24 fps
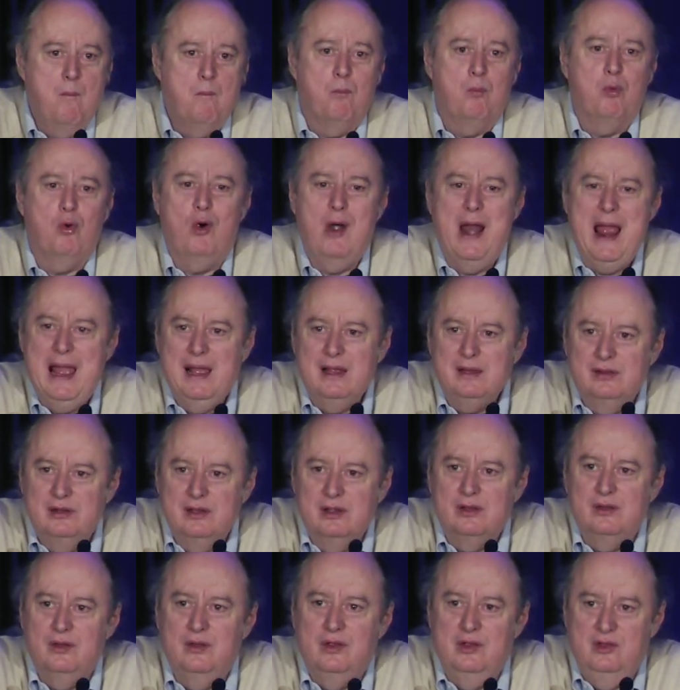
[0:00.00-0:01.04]

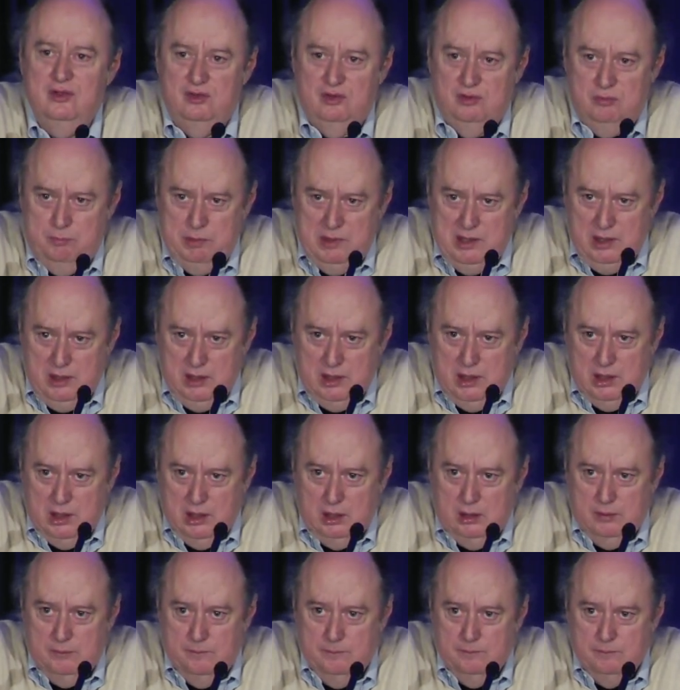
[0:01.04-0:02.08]
Practically
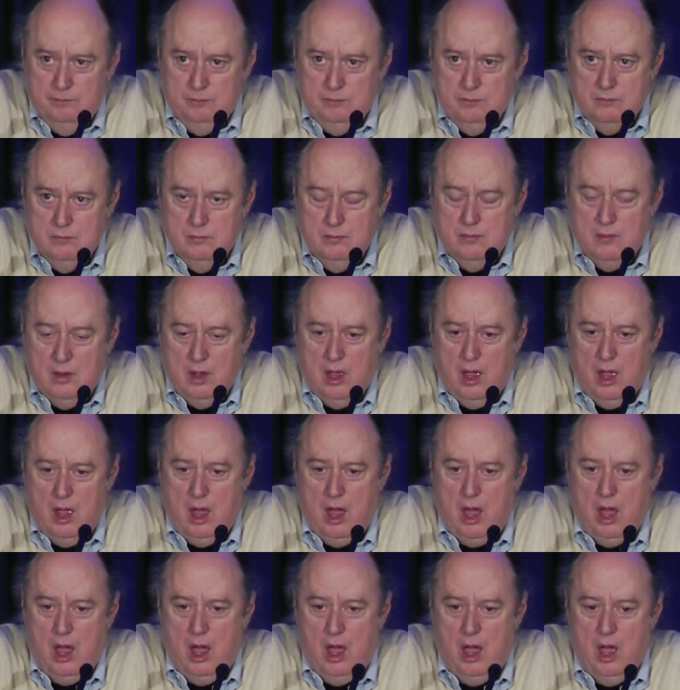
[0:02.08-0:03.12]
speaking,
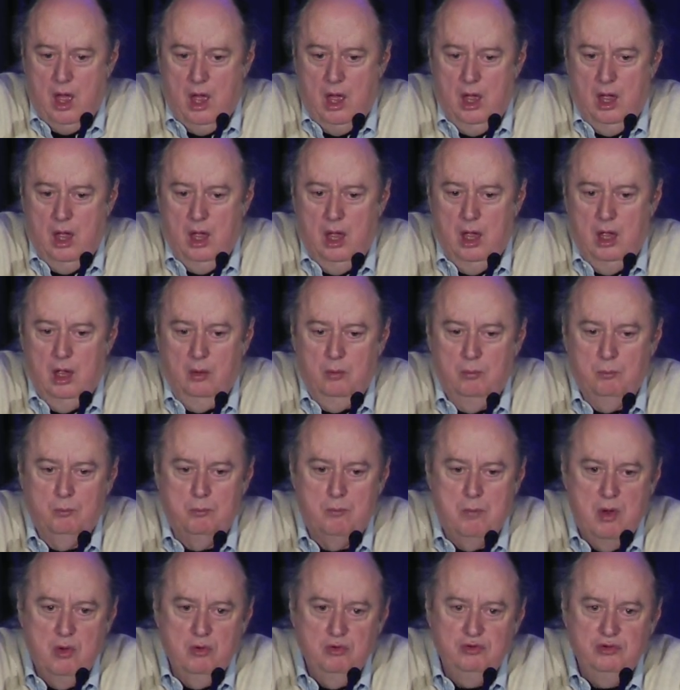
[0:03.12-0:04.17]
uh,
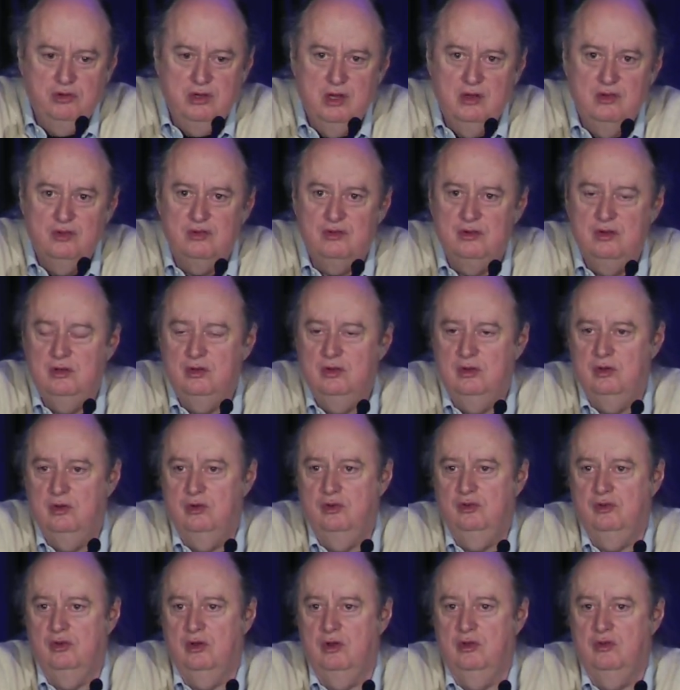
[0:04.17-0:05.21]
most
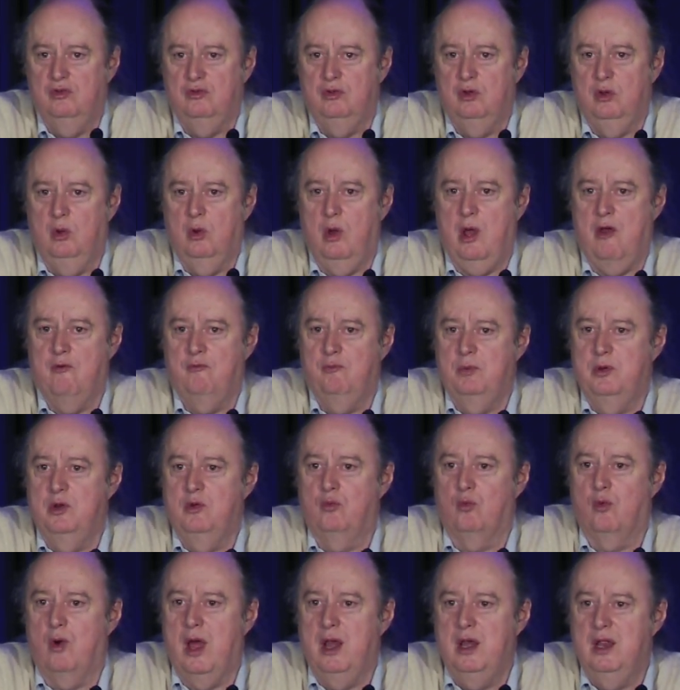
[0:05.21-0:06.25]
institutions who have
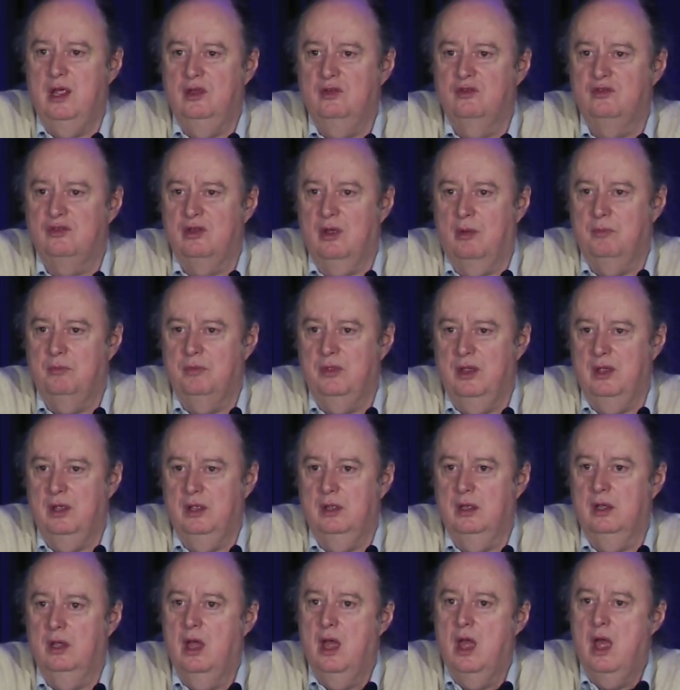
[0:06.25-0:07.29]
been running
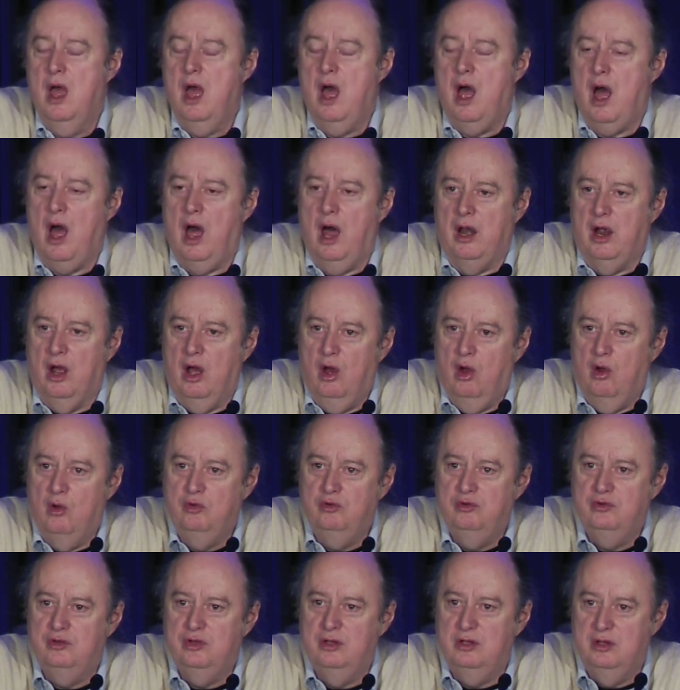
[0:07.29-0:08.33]
something on a
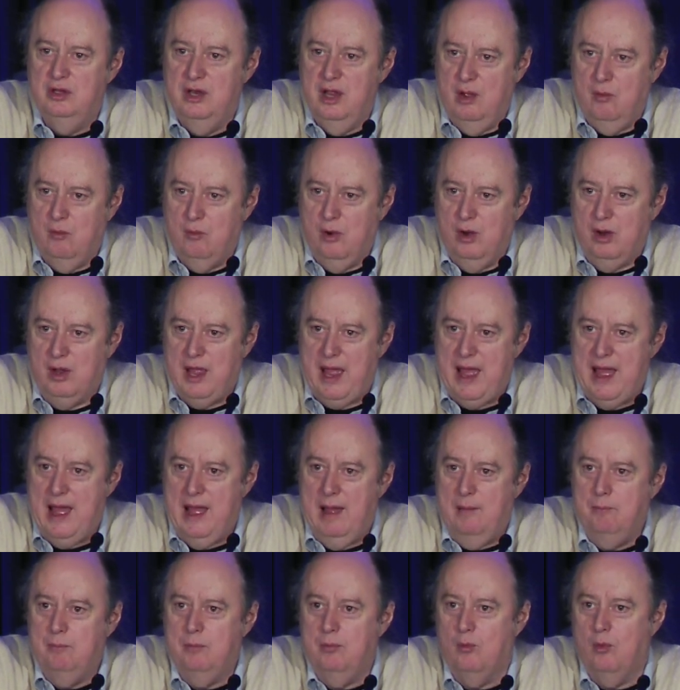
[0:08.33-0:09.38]
hosted network
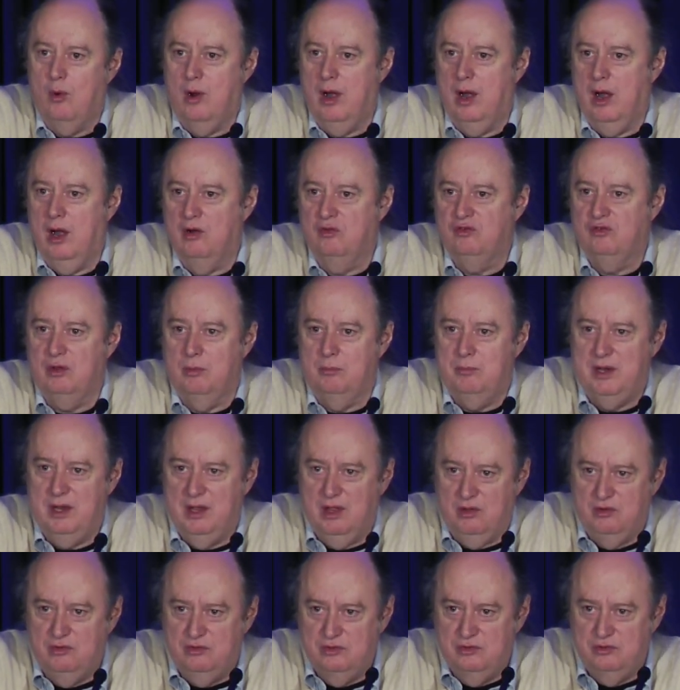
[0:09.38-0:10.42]
app where somebody
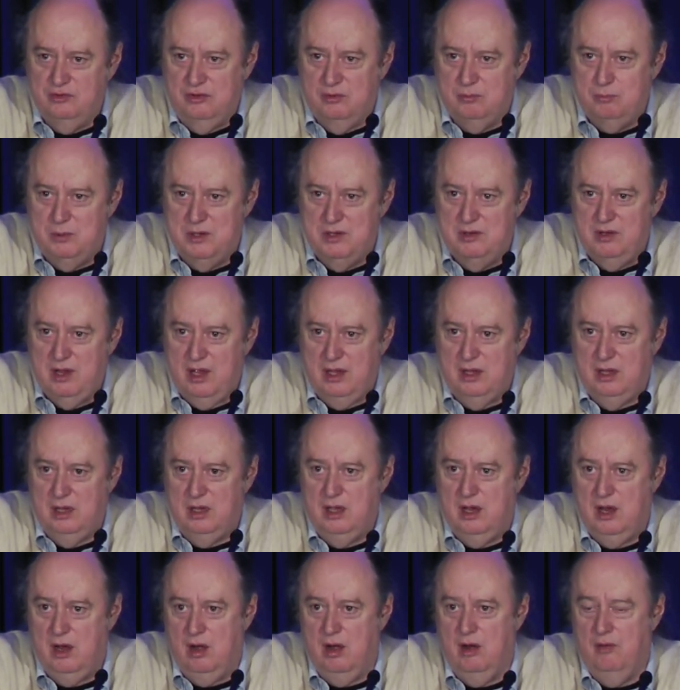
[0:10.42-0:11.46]
else has been taking
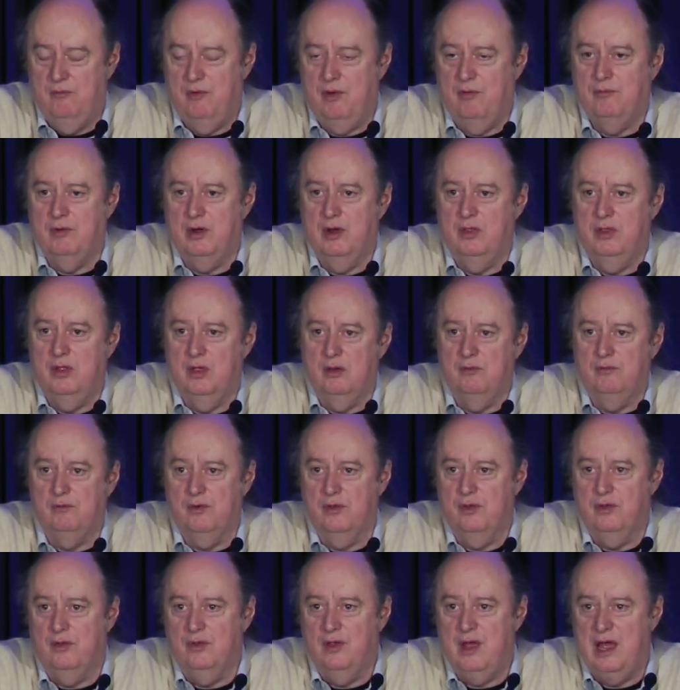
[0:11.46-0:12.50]
care of everything
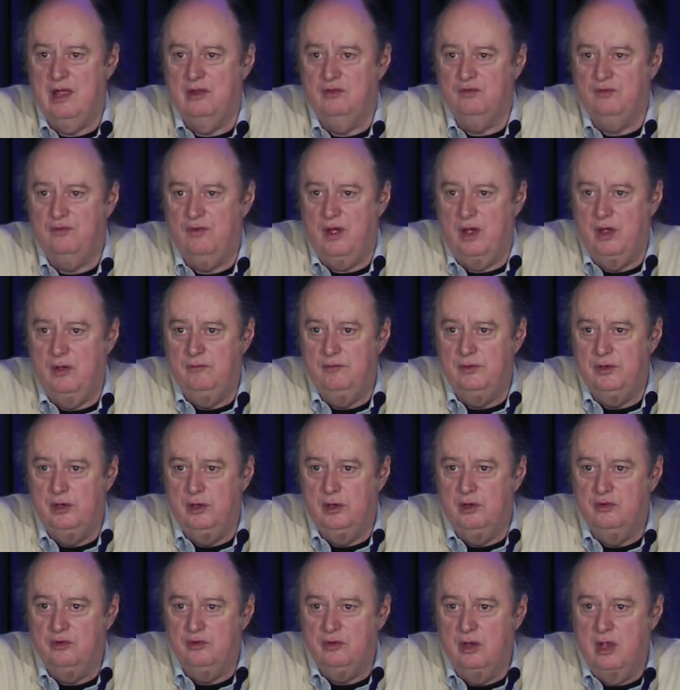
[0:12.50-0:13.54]
for the last five
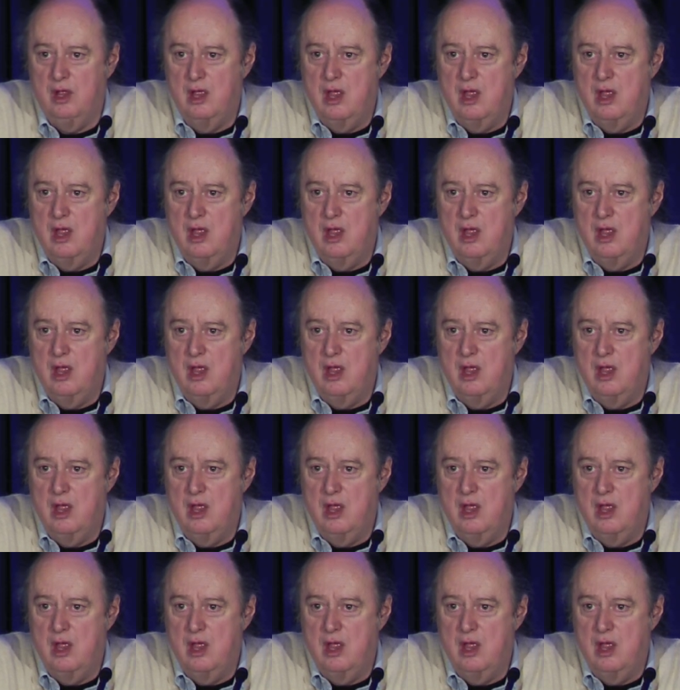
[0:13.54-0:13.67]
years,